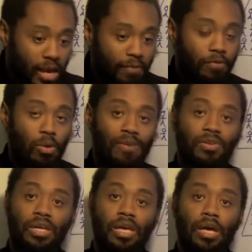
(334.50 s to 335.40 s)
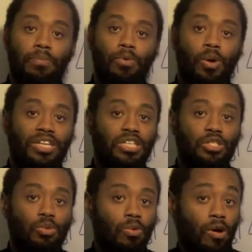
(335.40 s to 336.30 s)
if you have any um,
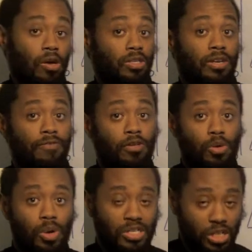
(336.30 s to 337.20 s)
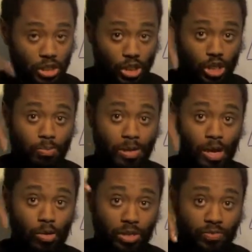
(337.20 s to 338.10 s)
questions to ask any further questions just
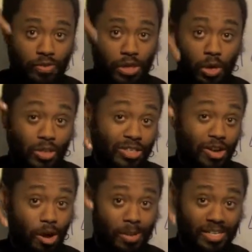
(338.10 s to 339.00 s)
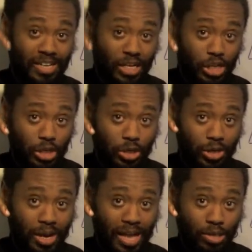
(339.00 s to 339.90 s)
below this video there's a comment section
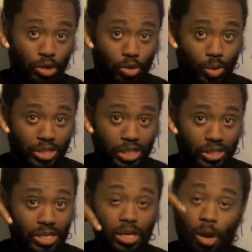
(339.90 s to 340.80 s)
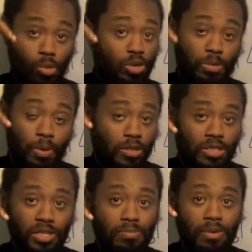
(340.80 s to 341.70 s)
you can add those questions in and I will
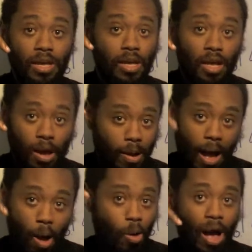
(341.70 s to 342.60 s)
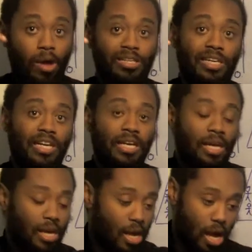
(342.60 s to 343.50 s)
respond to them wholeheartedly
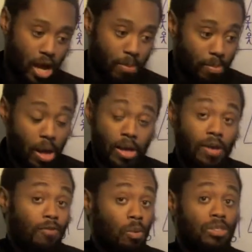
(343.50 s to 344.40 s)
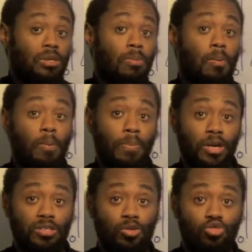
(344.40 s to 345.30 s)
um, if you want a more
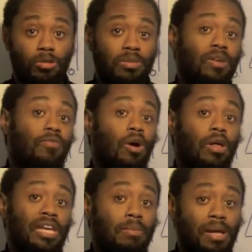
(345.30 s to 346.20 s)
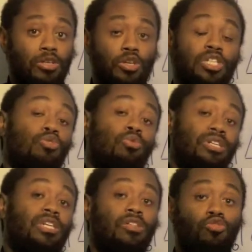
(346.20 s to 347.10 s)
personal treatment I've got an email address
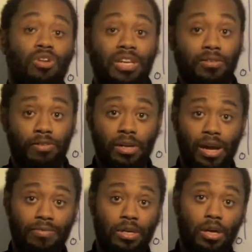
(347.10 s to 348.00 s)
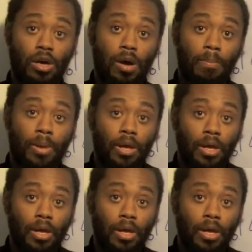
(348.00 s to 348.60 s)
richard at 3dfitlife.com